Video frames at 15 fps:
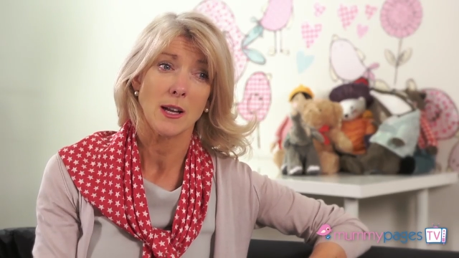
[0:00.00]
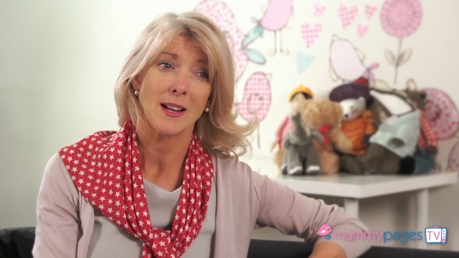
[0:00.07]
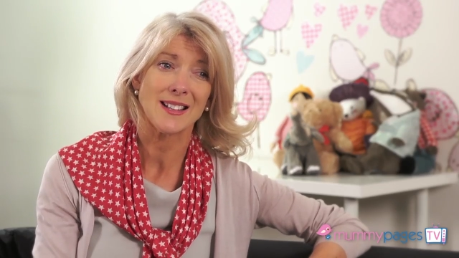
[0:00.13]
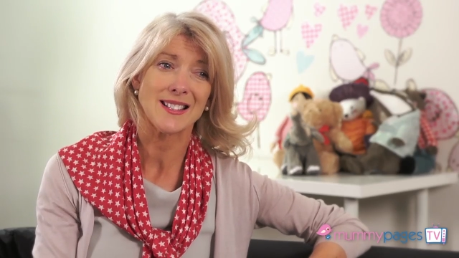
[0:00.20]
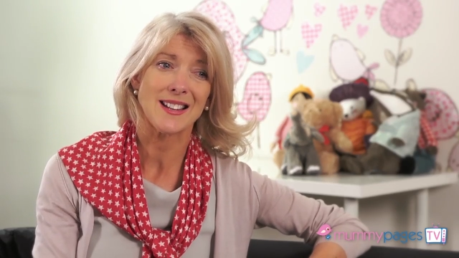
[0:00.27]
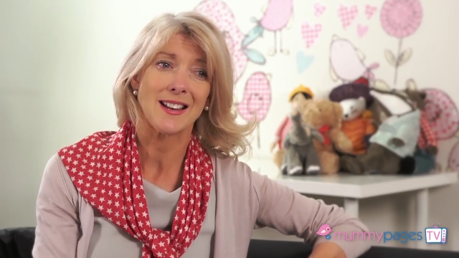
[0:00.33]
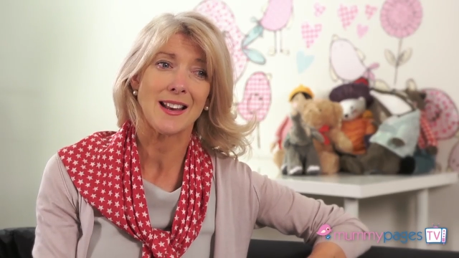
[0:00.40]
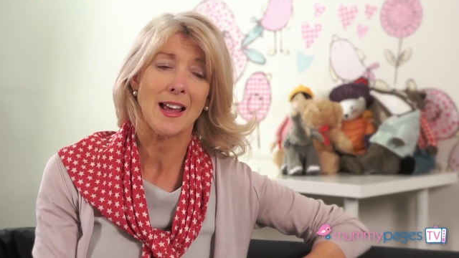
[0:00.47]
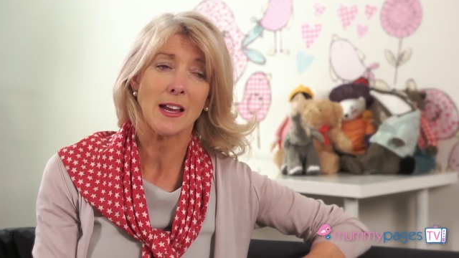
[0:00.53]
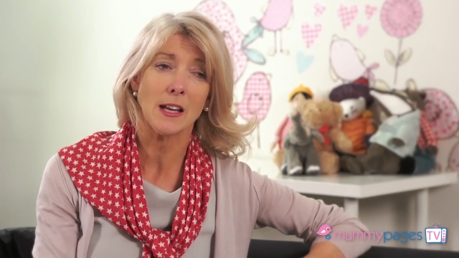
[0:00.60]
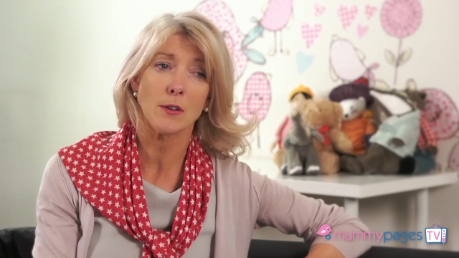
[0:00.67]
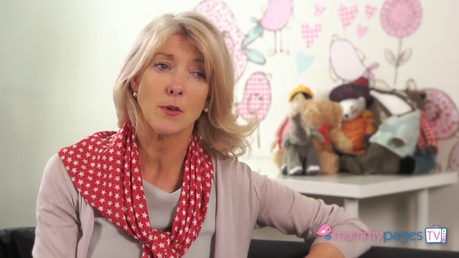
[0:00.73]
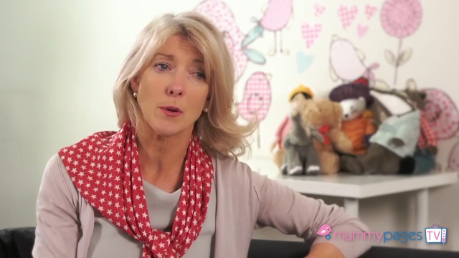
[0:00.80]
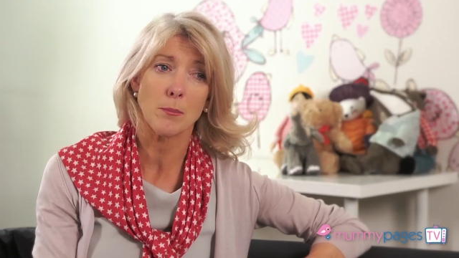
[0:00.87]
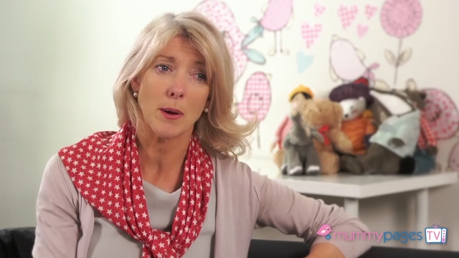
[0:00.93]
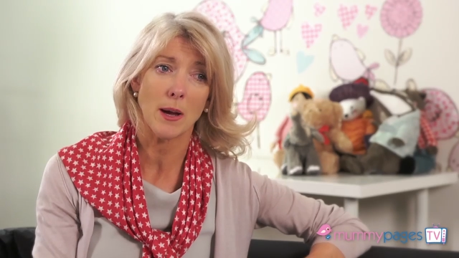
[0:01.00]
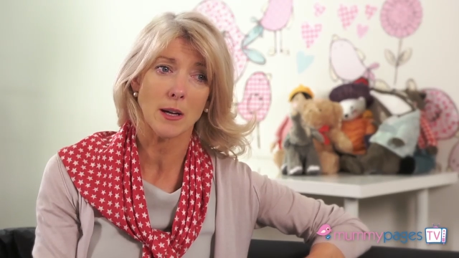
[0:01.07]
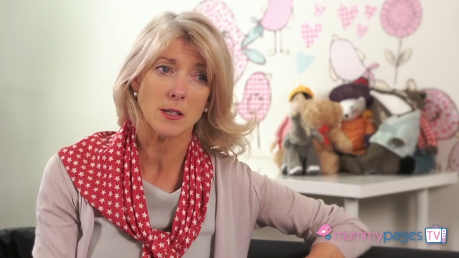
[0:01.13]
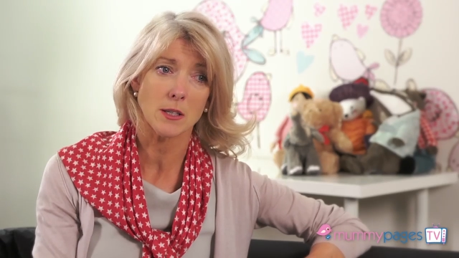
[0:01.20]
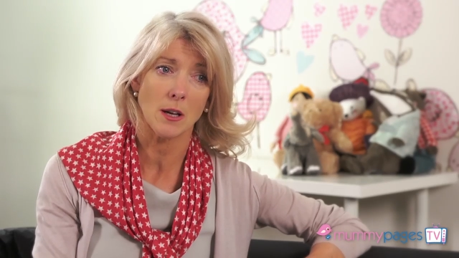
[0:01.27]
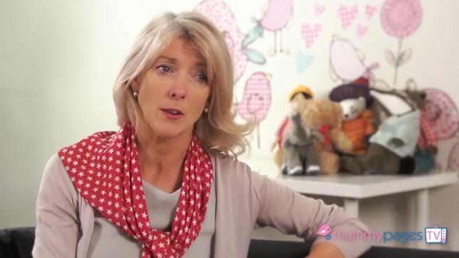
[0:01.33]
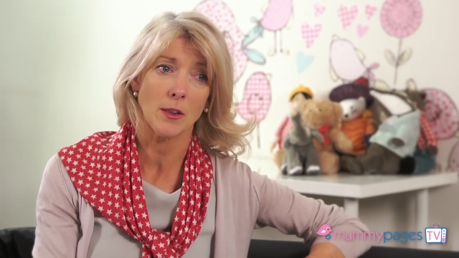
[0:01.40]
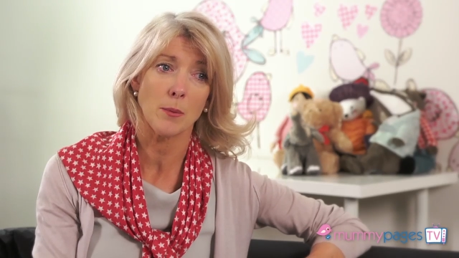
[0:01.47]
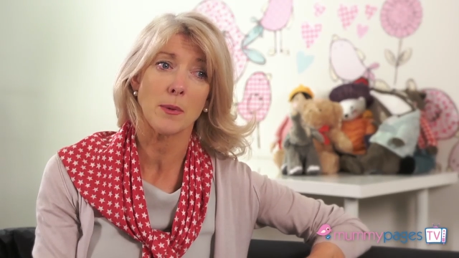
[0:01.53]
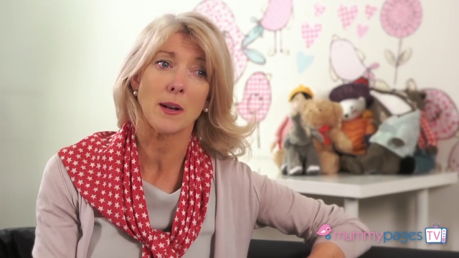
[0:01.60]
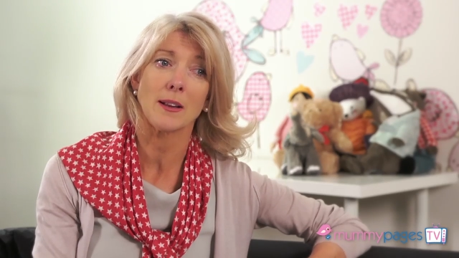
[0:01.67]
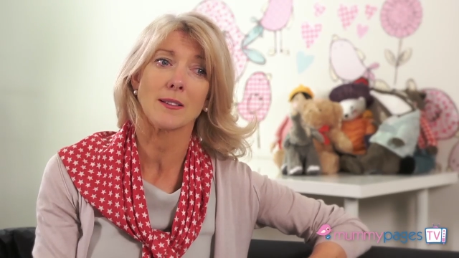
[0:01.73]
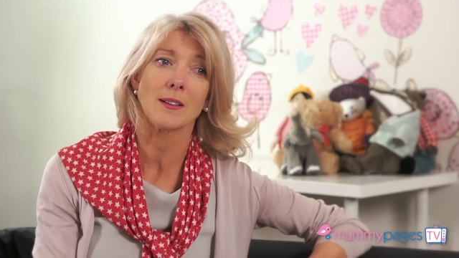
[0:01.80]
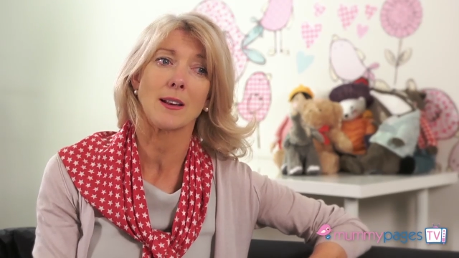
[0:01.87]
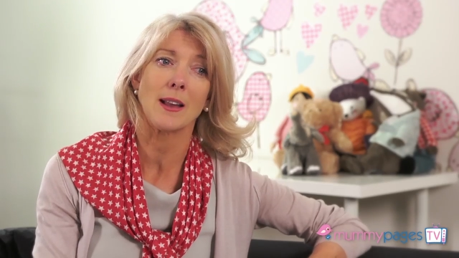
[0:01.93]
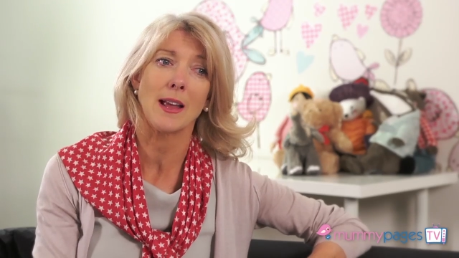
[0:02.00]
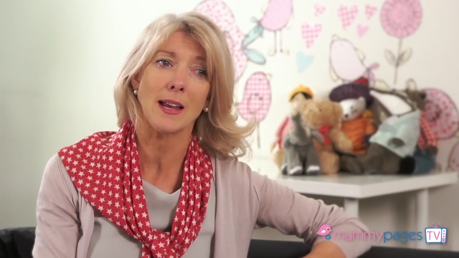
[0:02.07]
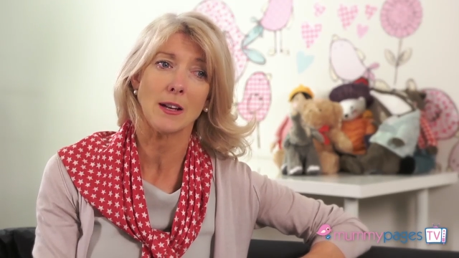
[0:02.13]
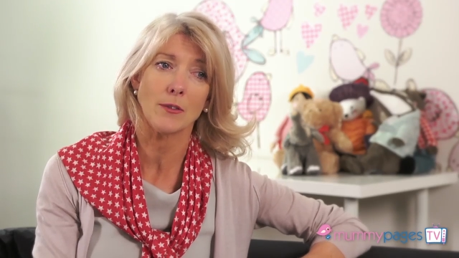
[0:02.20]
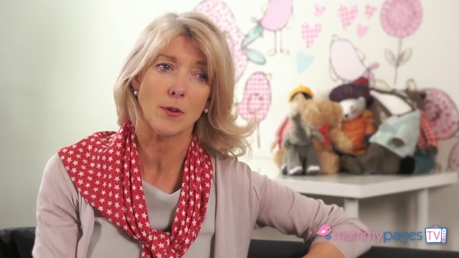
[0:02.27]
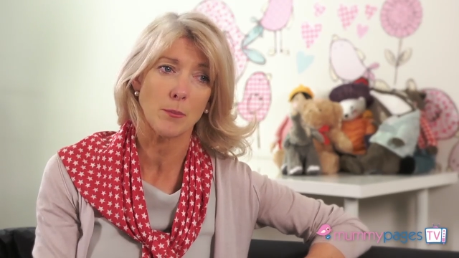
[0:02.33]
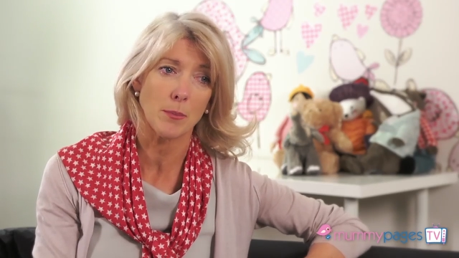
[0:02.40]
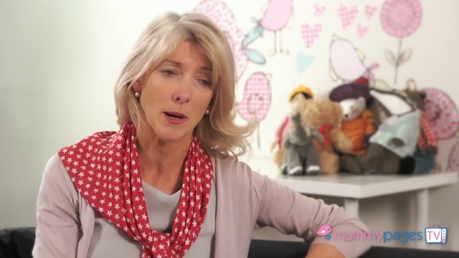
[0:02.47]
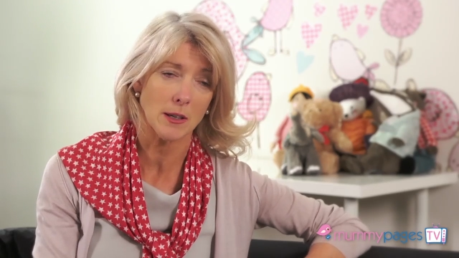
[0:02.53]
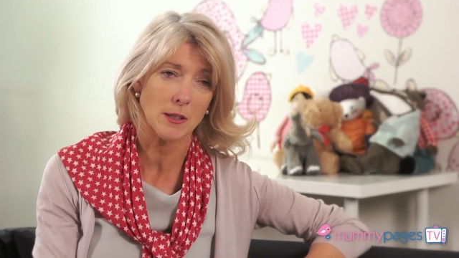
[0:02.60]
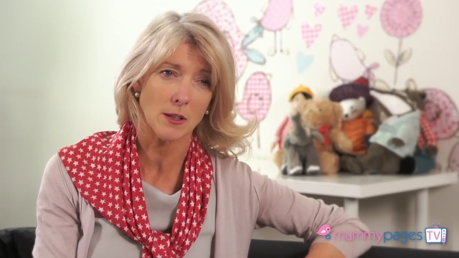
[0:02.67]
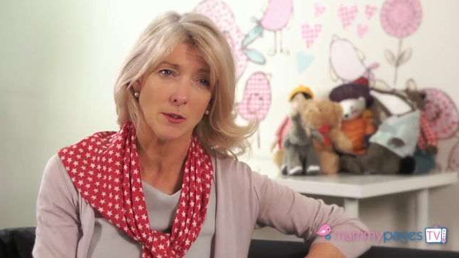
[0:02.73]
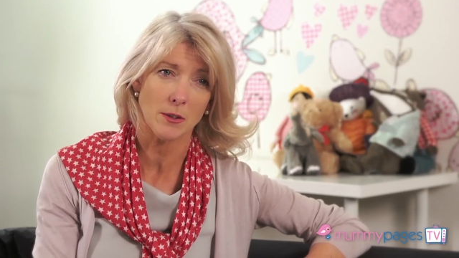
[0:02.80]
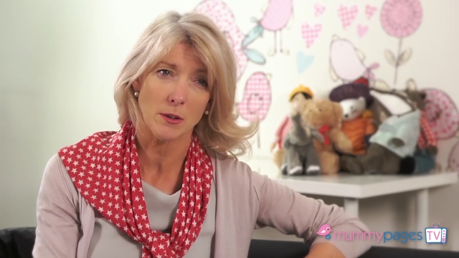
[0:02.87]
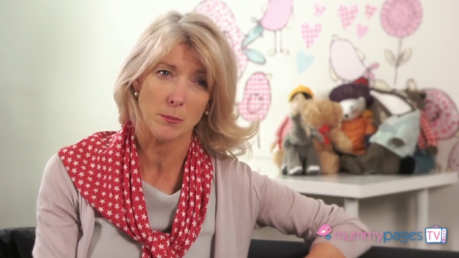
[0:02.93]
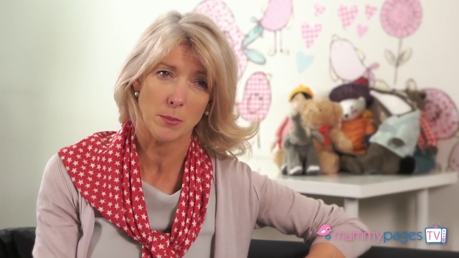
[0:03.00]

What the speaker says: It has a negative impact on them, it has a negative impact on their